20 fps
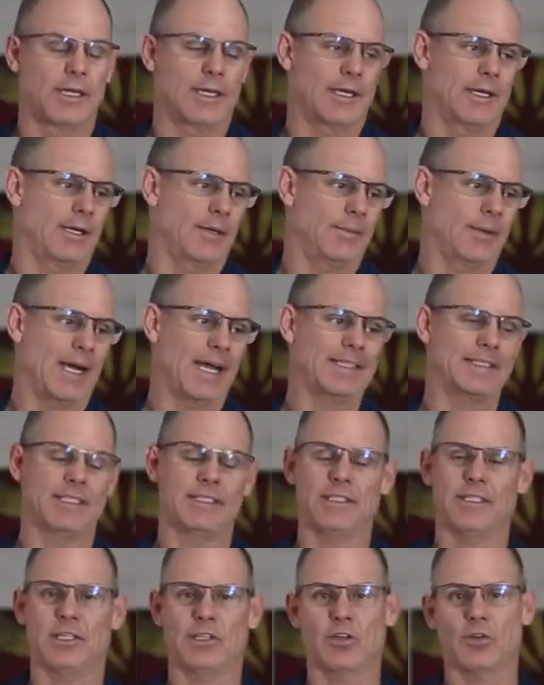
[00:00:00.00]
I
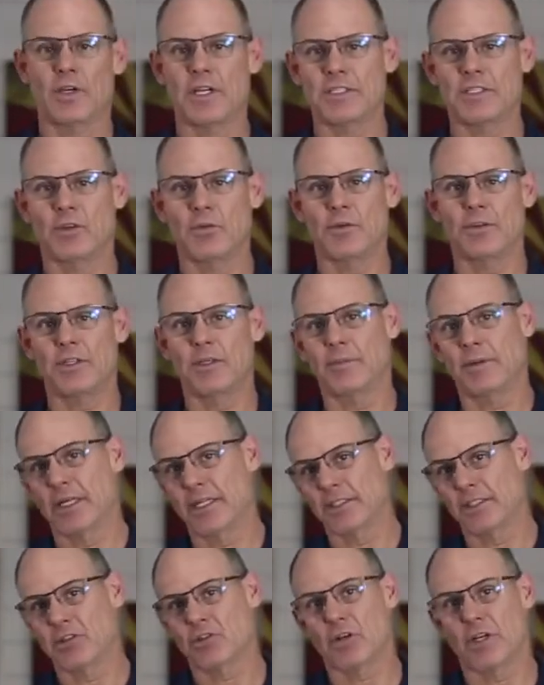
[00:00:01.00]
didn't get crazy with it, but I
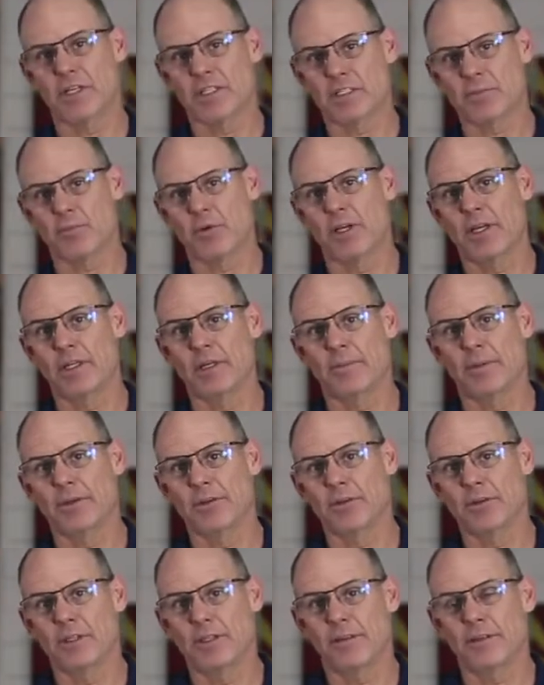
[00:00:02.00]
did try to spray it up
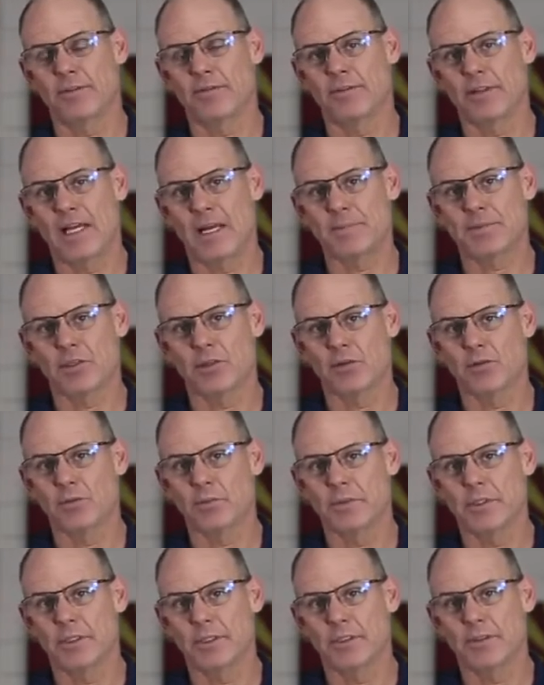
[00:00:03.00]
underneath the flaps a little
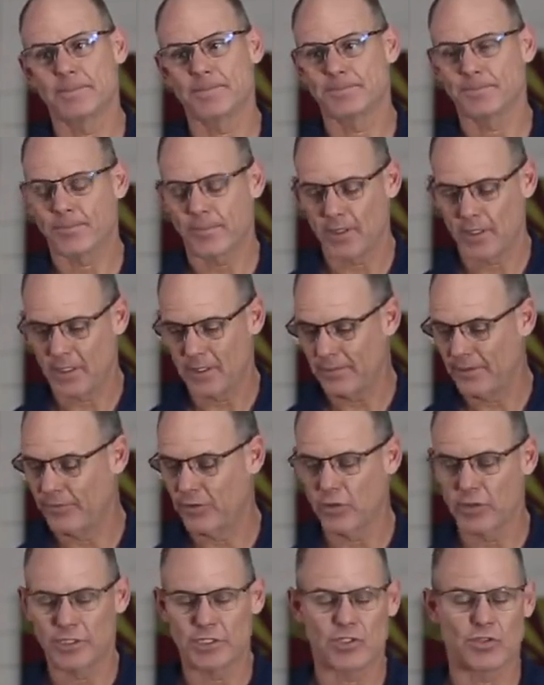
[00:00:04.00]
bit. If
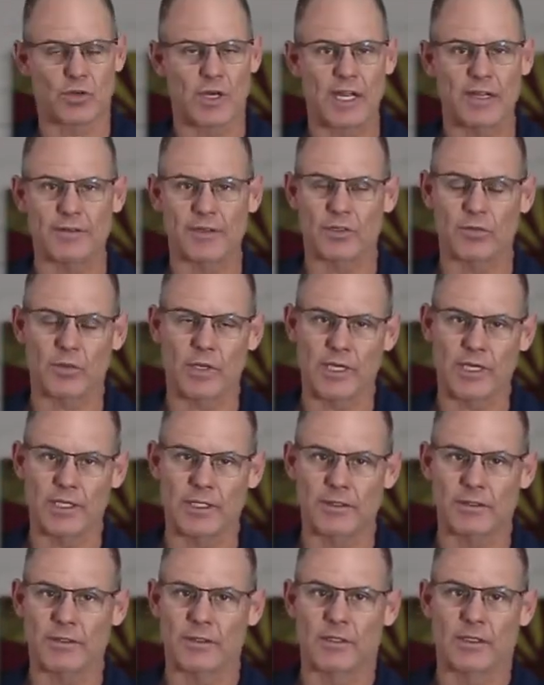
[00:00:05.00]
you're in a driving
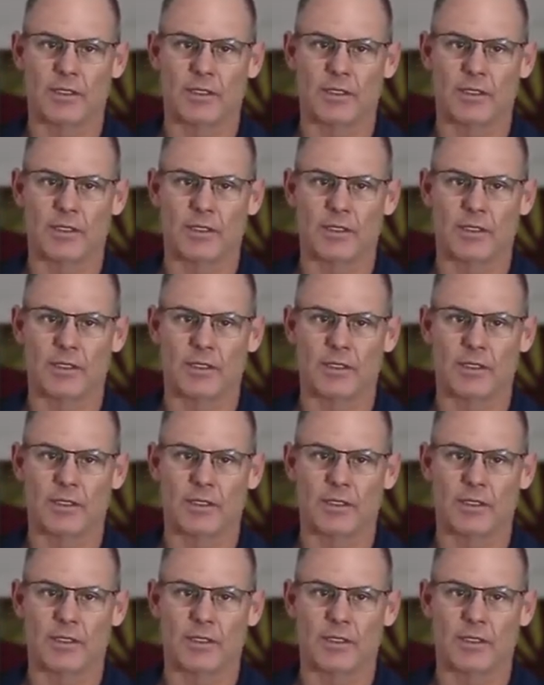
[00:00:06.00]
rain,